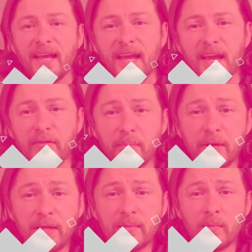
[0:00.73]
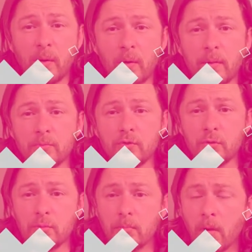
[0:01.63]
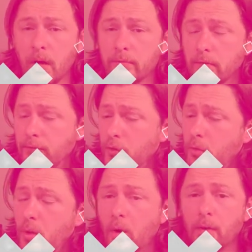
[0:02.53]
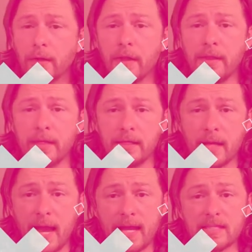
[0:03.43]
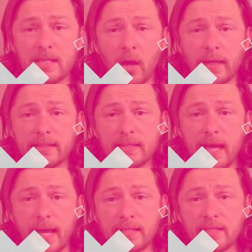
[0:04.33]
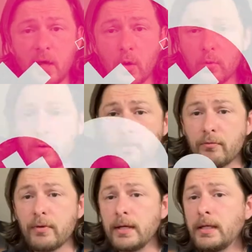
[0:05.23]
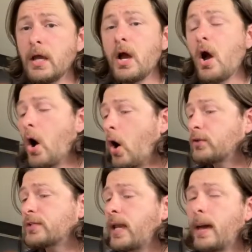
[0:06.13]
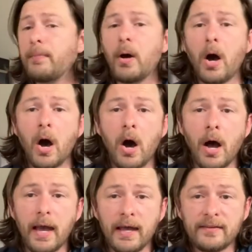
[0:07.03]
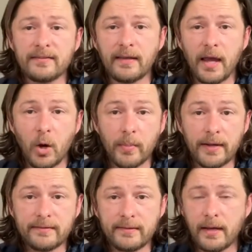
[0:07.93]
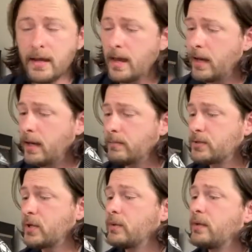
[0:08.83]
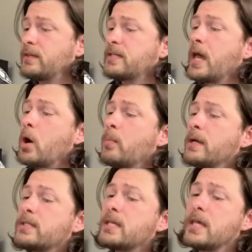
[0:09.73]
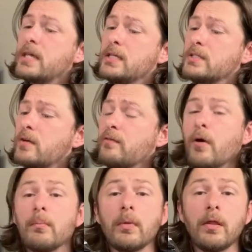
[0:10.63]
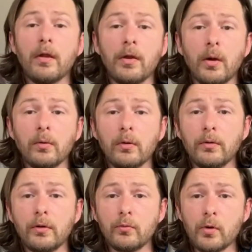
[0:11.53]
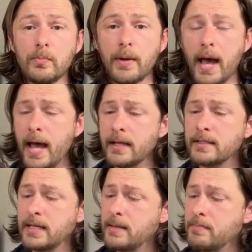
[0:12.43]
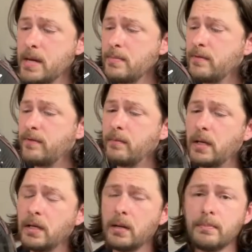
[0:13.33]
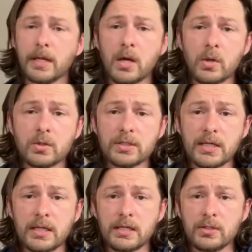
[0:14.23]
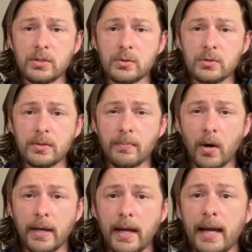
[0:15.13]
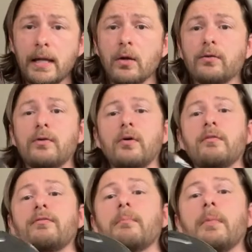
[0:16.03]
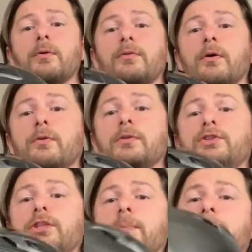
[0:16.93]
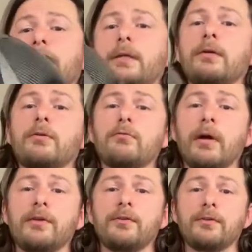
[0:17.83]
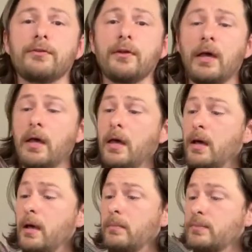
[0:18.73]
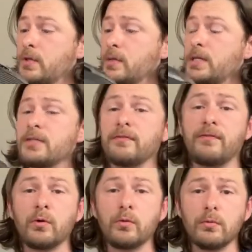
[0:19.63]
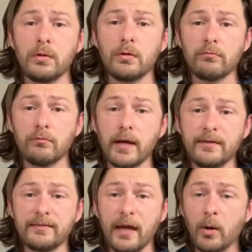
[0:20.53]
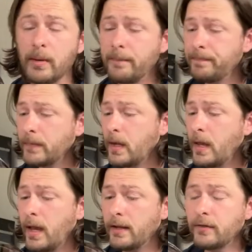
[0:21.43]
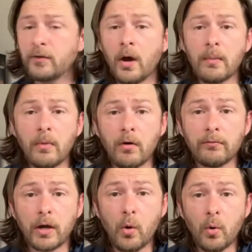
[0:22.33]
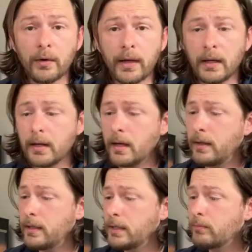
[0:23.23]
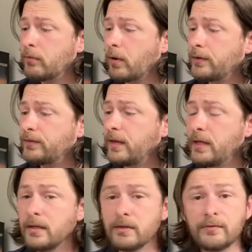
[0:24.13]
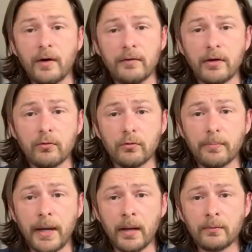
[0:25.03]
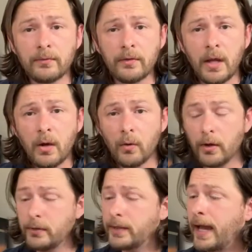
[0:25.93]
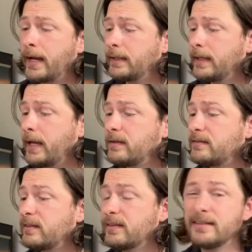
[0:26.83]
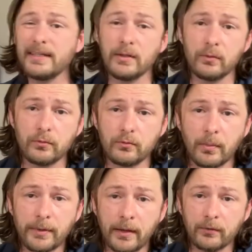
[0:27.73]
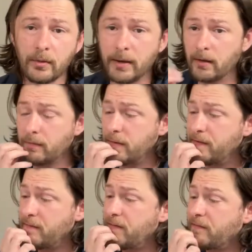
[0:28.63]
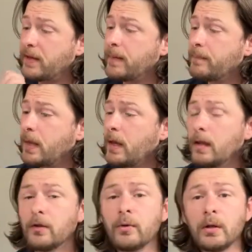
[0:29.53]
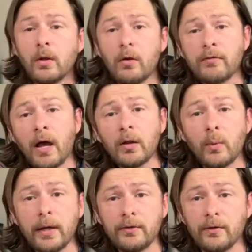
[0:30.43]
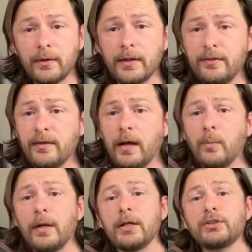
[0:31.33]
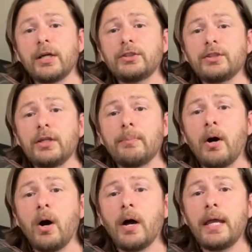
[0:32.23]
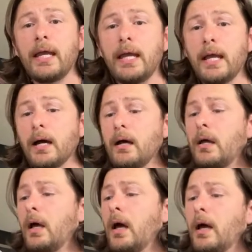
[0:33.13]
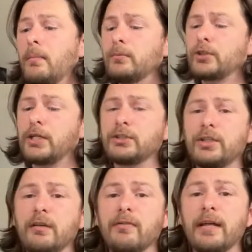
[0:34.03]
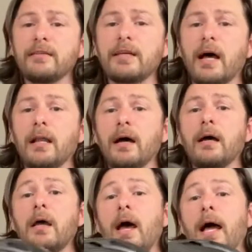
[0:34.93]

Hey everybody, welcome to my review on the Xlite 803 Hotlap RS helmet. Um, so this helmet is from the Nolan Group and it may be familiar because it is used by a lot of MotoGP racers. Um, so it is a full race helmet at the time of recording, the price is £500, although you can get certain deals drop down to about 350 They're doing a lot of colorways on these now, where they're changing the part here, um, changing the vent color.